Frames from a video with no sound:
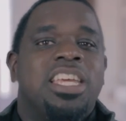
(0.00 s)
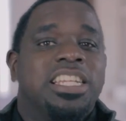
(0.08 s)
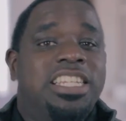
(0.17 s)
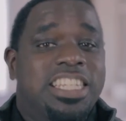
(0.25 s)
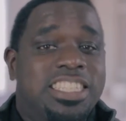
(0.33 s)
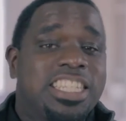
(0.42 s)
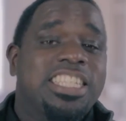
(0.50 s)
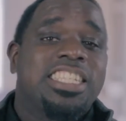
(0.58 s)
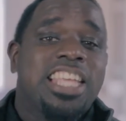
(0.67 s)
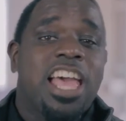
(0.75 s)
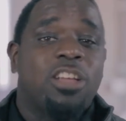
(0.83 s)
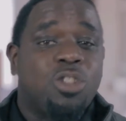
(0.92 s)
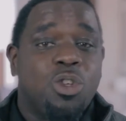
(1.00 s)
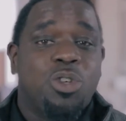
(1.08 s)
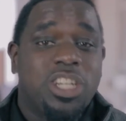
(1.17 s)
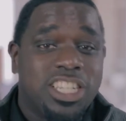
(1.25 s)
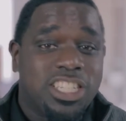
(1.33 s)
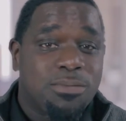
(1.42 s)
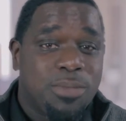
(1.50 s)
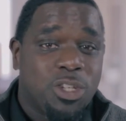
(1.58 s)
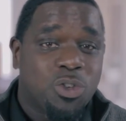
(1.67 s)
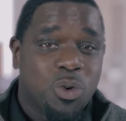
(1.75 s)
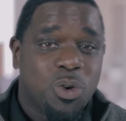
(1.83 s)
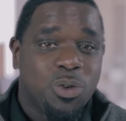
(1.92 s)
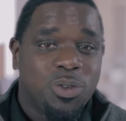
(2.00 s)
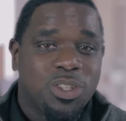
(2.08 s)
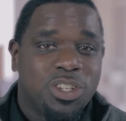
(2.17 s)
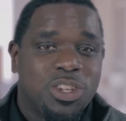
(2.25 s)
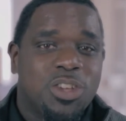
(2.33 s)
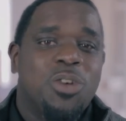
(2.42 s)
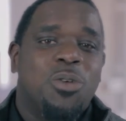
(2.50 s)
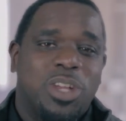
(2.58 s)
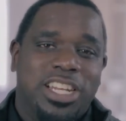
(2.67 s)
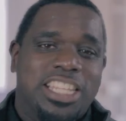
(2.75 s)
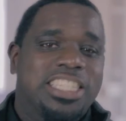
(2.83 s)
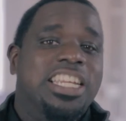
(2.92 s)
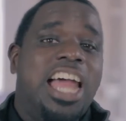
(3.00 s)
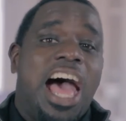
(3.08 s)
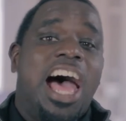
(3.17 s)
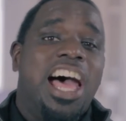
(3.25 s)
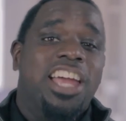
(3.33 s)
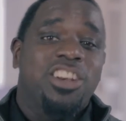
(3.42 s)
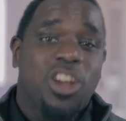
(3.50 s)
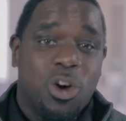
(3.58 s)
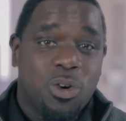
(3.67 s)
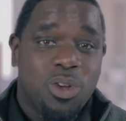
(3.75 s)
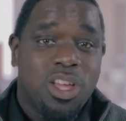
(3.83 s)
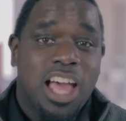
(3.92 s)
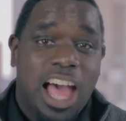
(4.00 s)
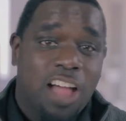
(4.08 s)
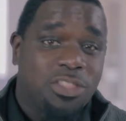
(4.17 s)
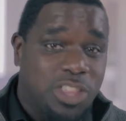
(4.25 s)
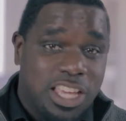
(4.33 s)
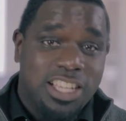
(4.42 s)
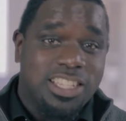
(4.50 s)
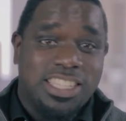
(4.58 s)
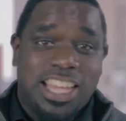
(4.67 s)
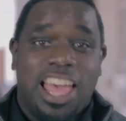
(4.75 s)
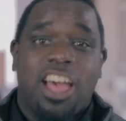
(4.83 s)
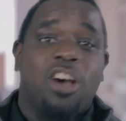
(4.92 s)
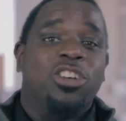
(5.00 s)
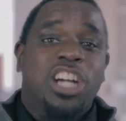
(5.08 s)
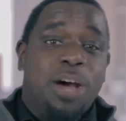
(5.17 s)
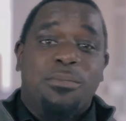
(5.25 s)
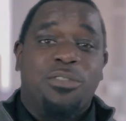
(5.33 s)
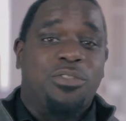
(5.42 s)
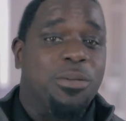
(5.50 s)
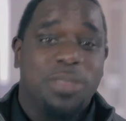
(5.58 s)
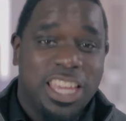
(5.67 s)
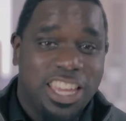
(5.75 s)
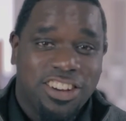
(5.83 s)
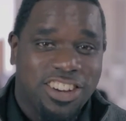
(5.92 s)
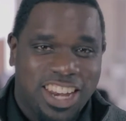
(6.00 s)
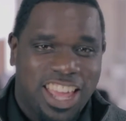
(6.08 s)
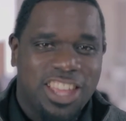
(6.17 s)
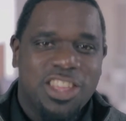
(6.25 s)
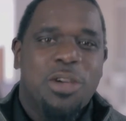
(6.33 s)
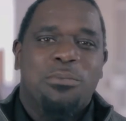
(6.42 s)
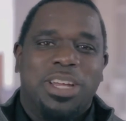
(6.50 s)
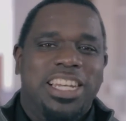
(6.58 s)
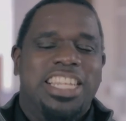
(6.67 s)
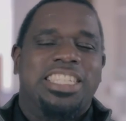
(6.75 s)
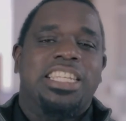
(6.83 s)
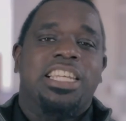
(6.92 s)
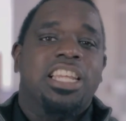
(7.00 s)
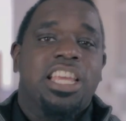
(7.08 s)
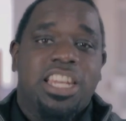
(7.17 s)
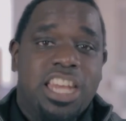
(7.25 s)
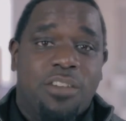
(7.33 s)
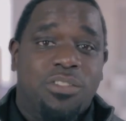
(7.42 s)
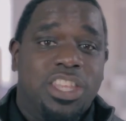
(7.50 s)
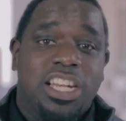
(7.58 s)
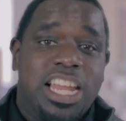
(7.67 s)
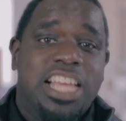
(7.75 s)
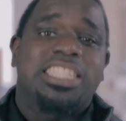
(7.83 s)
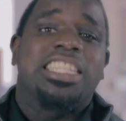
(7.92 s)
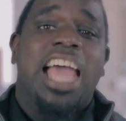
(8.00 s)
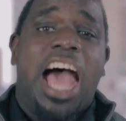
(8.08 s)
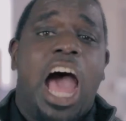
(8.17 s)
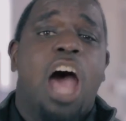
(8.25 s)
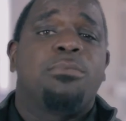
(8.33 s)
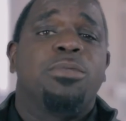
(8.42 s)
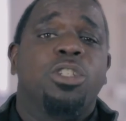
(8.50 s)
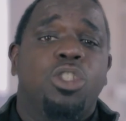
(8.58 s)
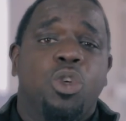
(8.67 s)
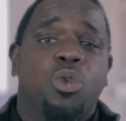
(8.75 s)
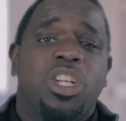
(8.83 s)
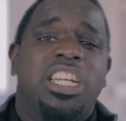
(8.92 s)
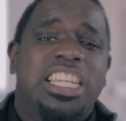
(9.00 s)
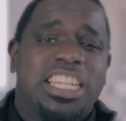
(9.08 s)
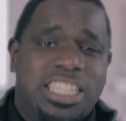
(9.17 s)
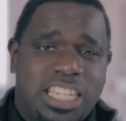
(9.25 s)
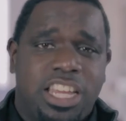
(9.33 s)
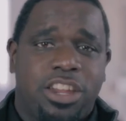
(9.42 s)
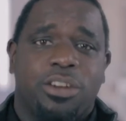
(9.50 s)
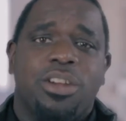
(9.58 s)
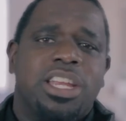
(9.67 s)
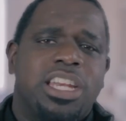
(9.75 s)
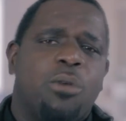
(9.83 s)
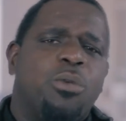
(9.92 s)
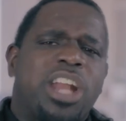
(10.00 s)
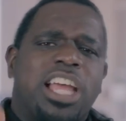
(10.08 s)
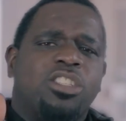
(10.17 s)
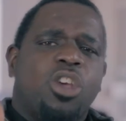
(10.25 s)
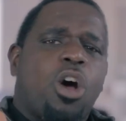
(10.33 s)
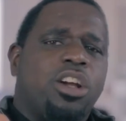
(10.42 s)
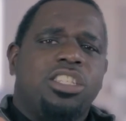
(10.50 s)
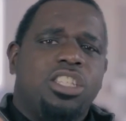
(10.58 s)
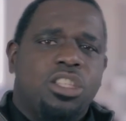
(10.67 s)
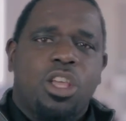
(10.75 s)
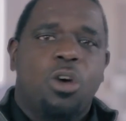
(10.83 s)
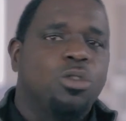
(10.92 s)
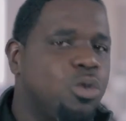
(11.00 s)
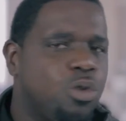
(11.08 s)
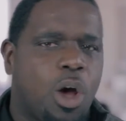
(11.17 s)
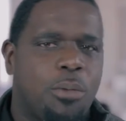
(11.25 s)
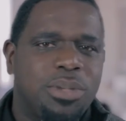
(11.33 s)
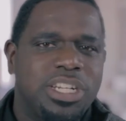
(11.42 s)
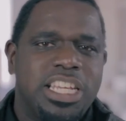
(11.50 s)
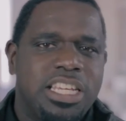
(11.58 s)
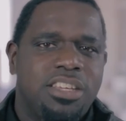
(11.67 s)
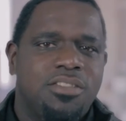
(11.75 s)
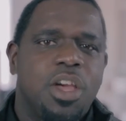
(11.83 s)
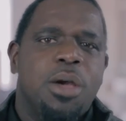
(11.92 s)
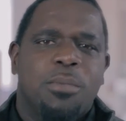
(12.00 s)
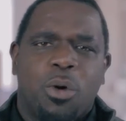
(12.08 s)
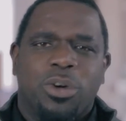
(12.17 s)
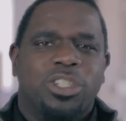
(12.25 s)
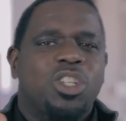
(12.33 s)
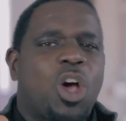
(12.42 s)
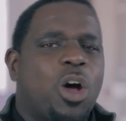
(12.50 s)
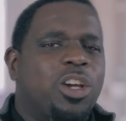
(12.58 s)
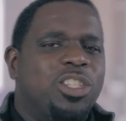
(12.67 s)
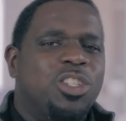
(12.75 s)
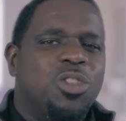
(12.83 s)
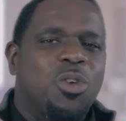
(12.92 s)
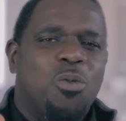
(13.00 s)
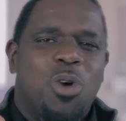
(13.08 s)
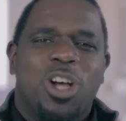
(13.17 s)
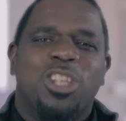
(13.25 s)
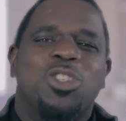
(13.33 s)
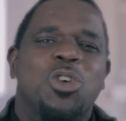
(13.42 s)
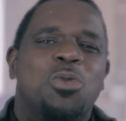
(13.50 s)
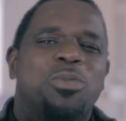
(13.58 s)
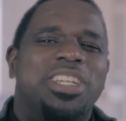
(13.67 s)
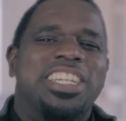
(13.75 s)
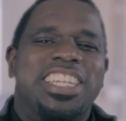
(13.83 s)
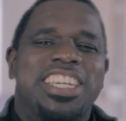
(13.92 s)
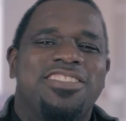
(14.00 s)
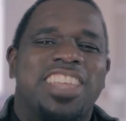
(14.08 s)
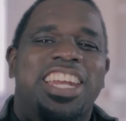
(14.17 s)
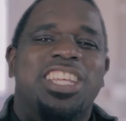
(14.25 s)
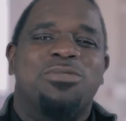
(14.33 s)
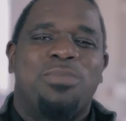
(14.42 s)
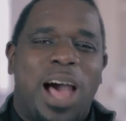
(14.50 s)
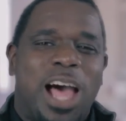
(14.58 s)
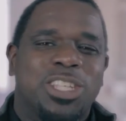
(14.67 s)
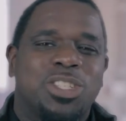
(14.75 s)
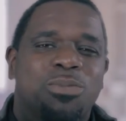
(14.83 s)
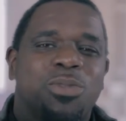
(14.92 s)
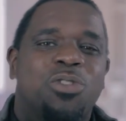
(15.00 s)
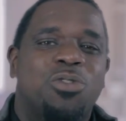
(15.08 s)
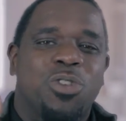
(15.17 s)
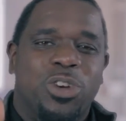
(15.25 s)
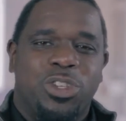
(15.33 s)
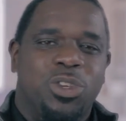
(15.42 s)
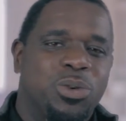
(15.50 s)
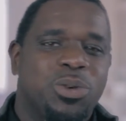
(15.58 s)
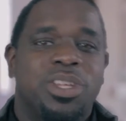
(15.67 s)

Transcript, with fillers: Does this sound too good to be true? Well, listen, I know how things sound coming from the internet, but listen, nevertheless, the opportunity is here. And we're not talking to those who don't believe, but we're talking to the ones who believe that it's possible for you.